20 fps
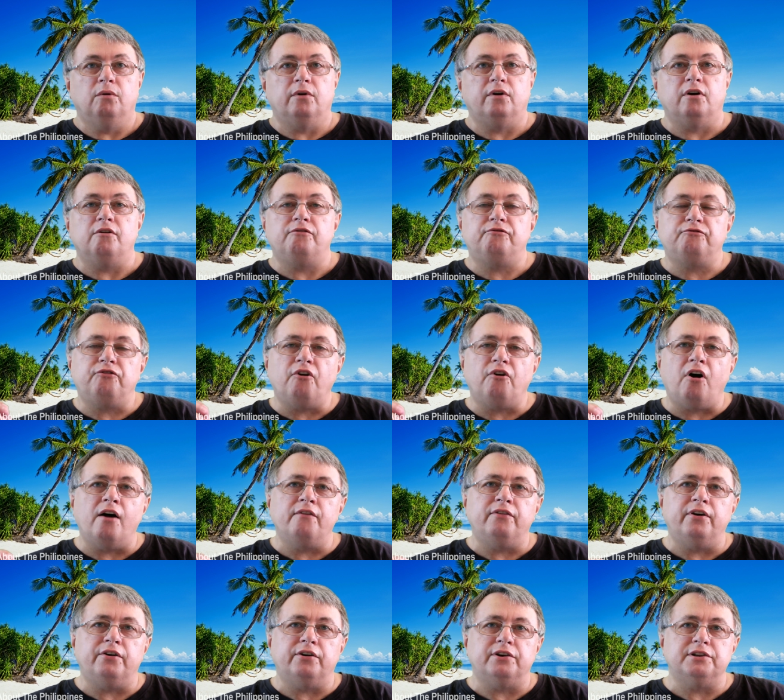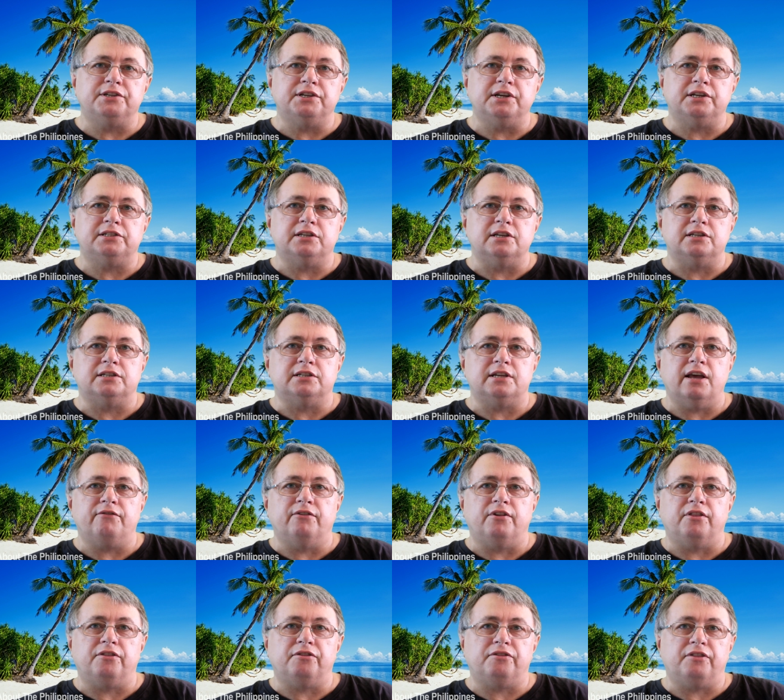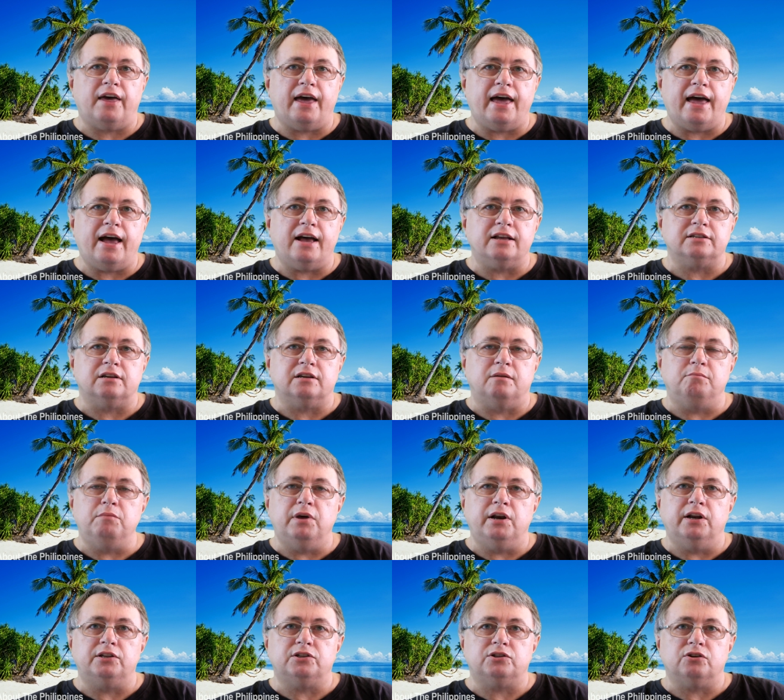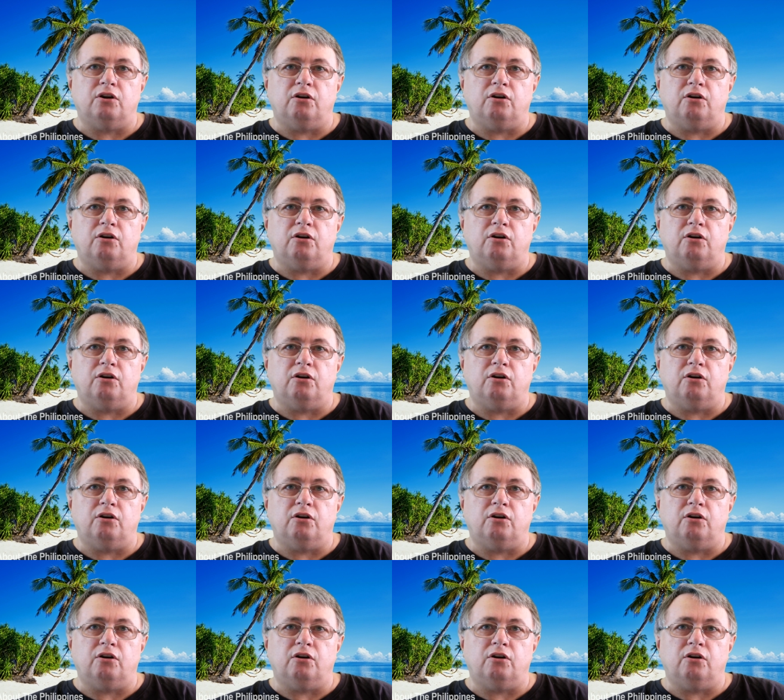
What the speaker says: We've got 567,000 minutes